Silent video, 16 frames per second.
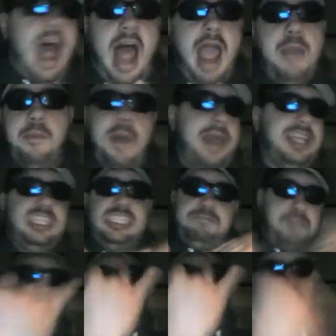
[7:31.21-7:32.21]
I'm
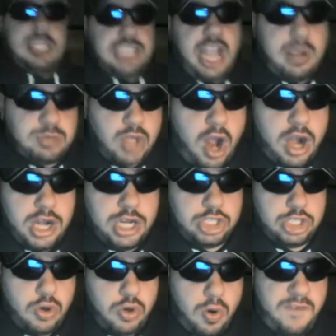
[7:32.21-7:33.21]
expecting James Harden to
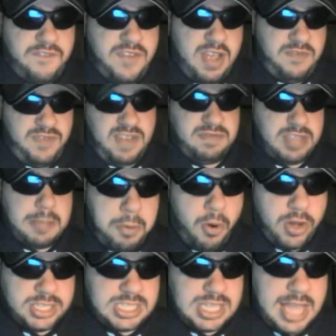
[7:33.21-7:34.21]
score 50
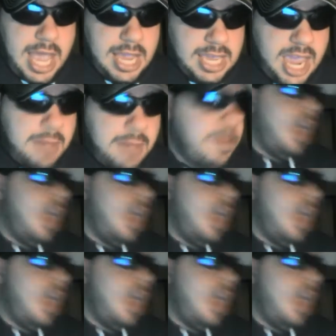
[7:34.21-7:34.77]
points in that game